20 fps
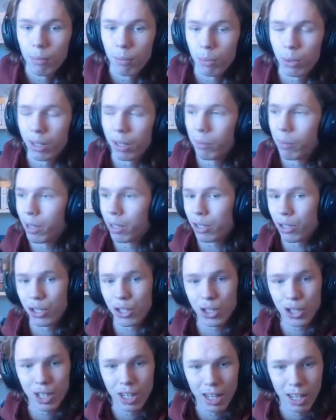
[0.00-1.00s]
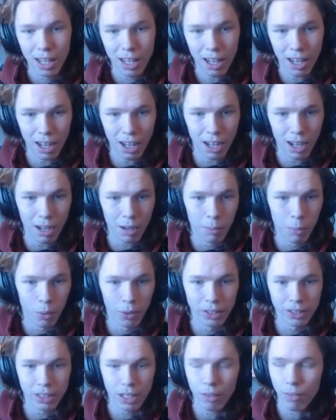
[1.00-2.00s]
pretty much,
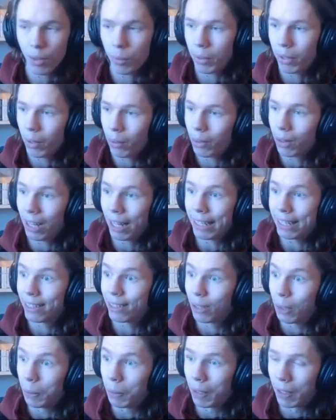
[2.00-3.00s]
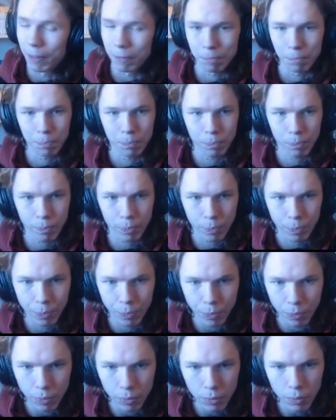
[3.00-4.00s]
boring stuff that we don't like doing.
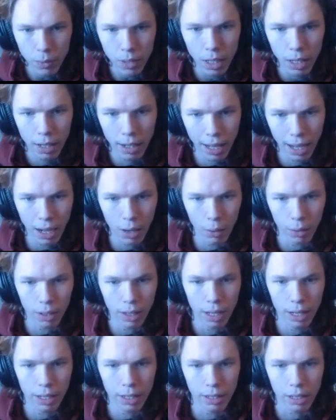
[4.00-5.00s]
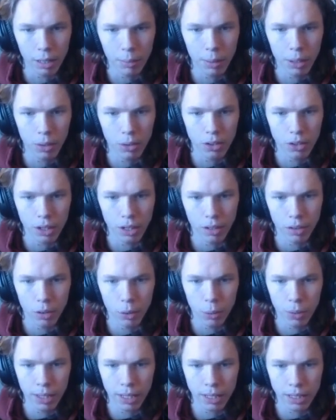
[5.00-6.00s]
Now, you're going to be noticing
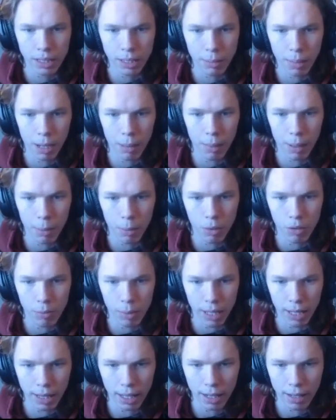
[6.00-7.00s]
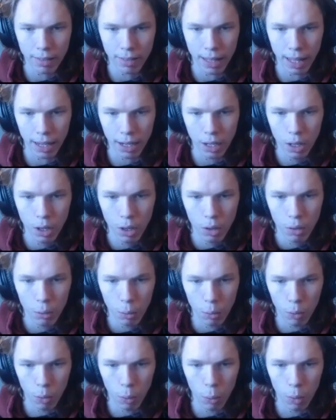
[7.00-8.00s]
two things about my movement, and that is that,
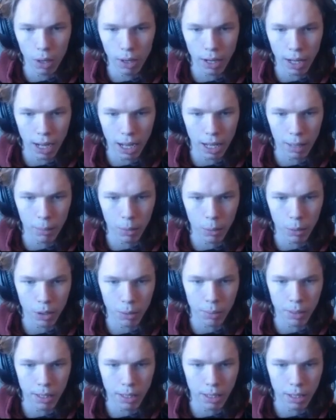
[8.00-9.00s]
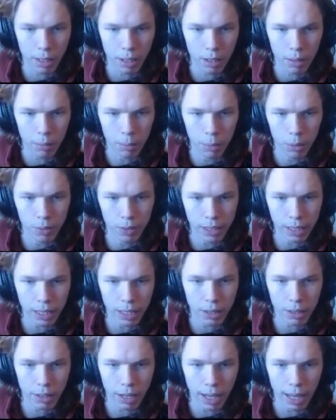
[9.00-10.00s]
for one, I'm going to be moving
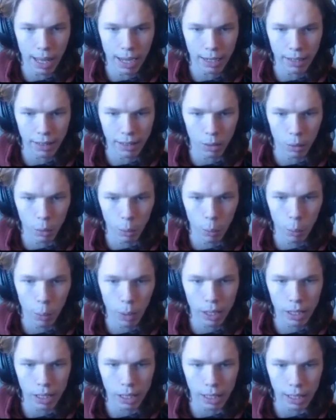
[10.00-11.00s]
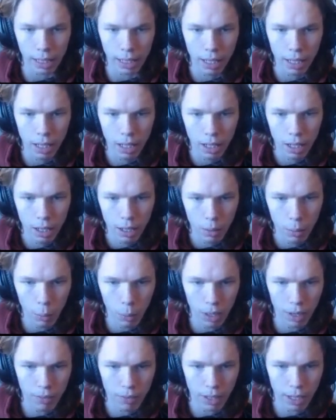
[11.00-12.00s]
either diagonally or wiggling
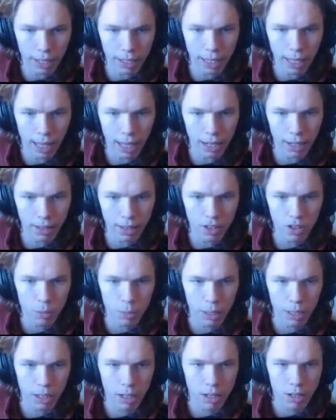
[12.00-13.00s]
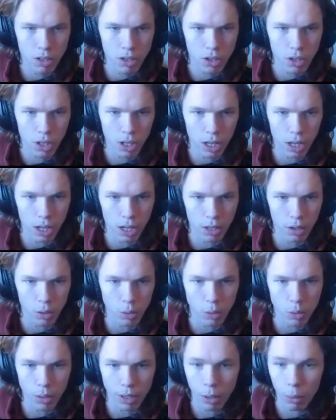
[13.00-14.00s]
whenever I can. This is because, due
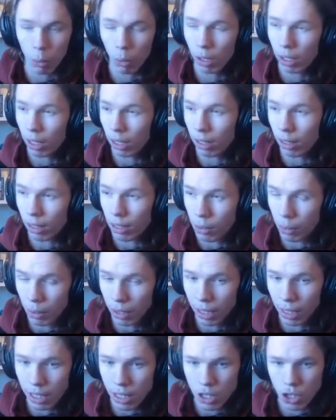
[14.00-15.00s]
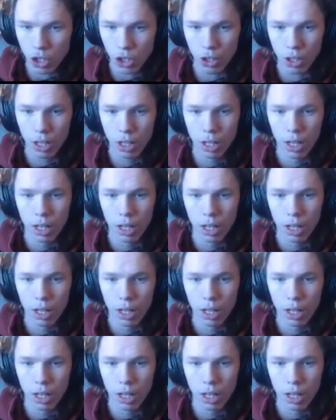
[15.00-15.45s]
to a quirk in the Unity engine,